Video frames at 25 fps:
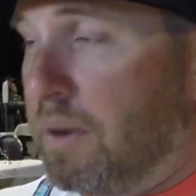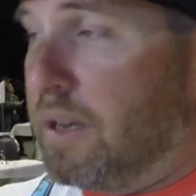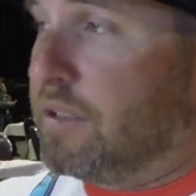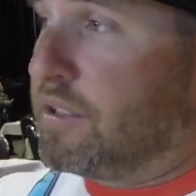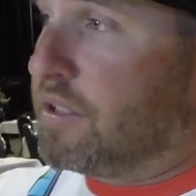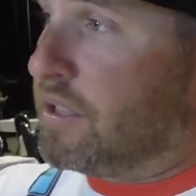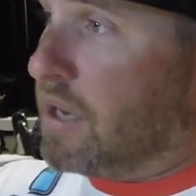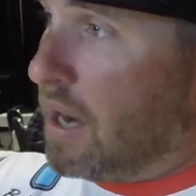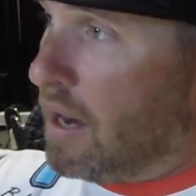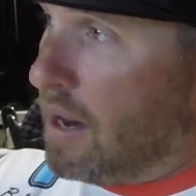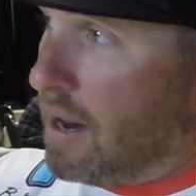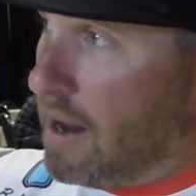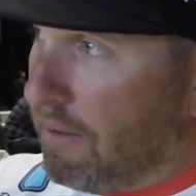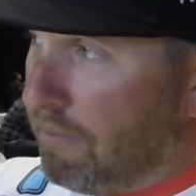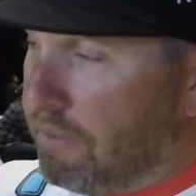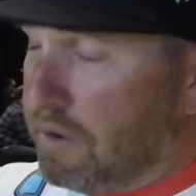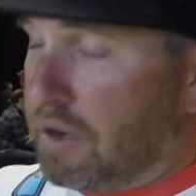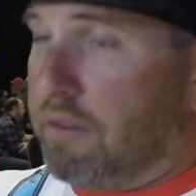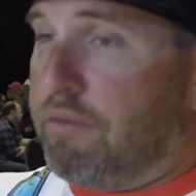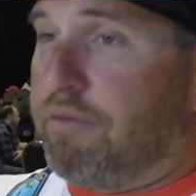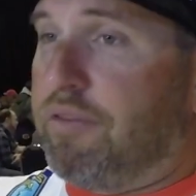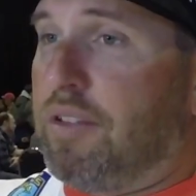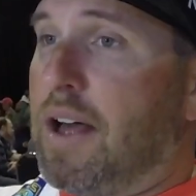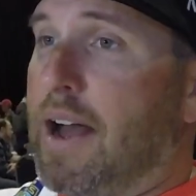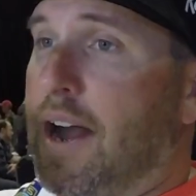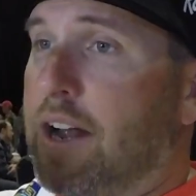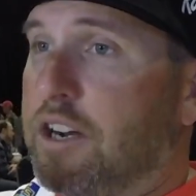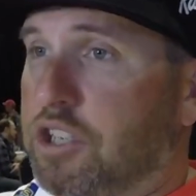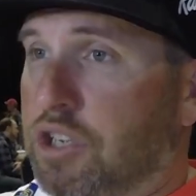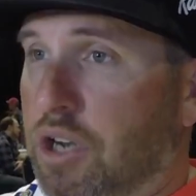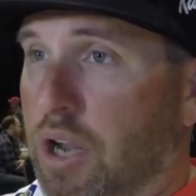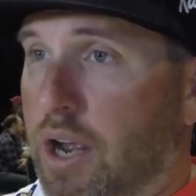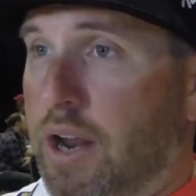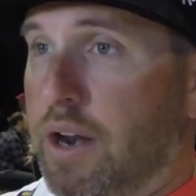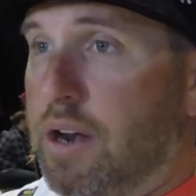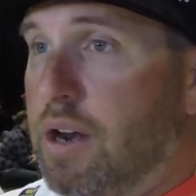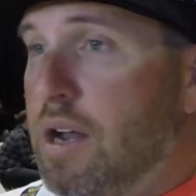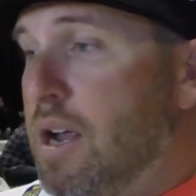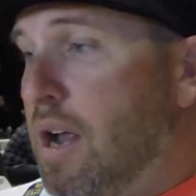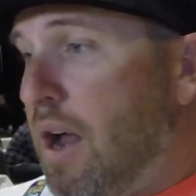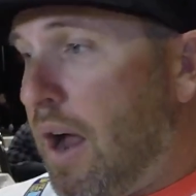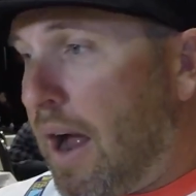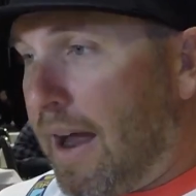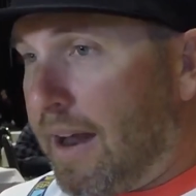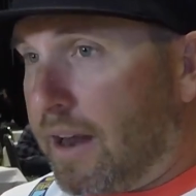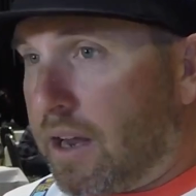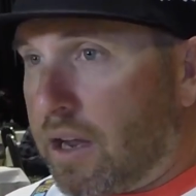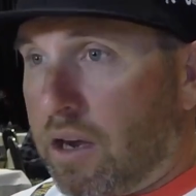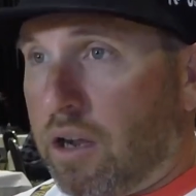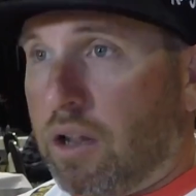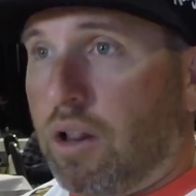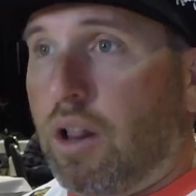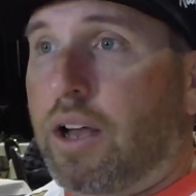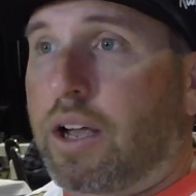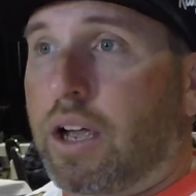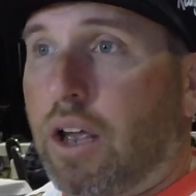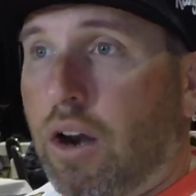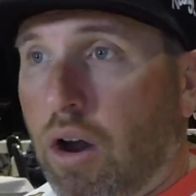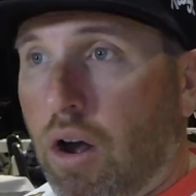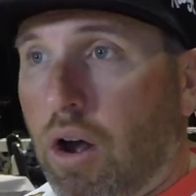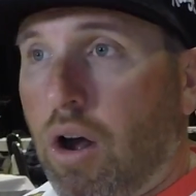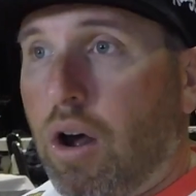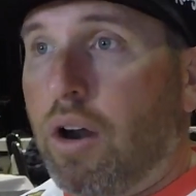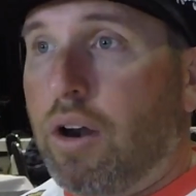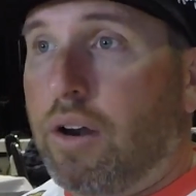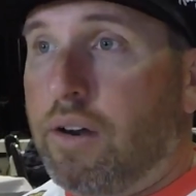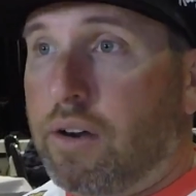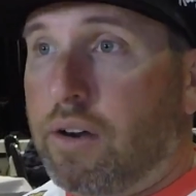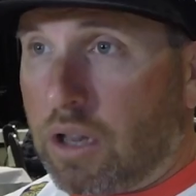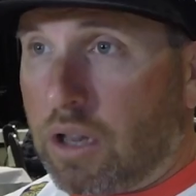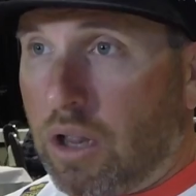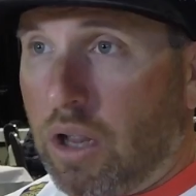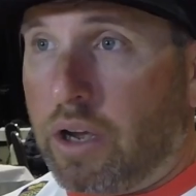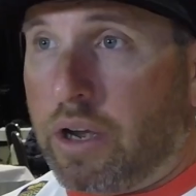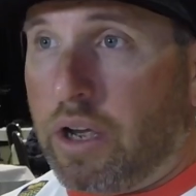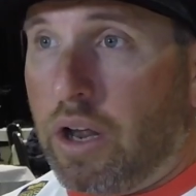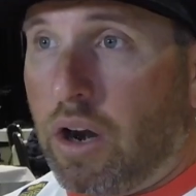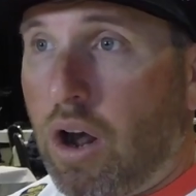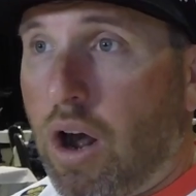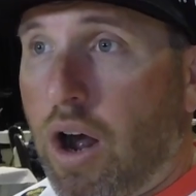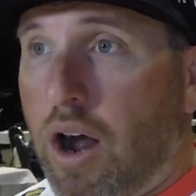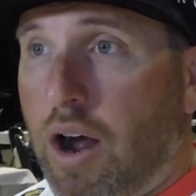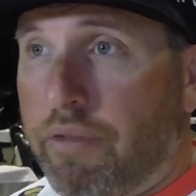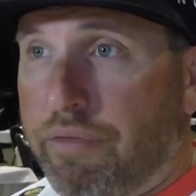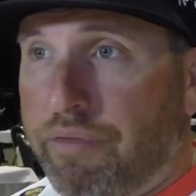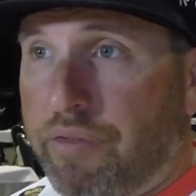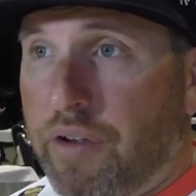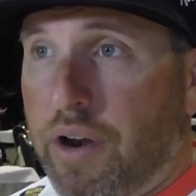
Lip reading: Instead of having a flashlight, I can click it on click it off.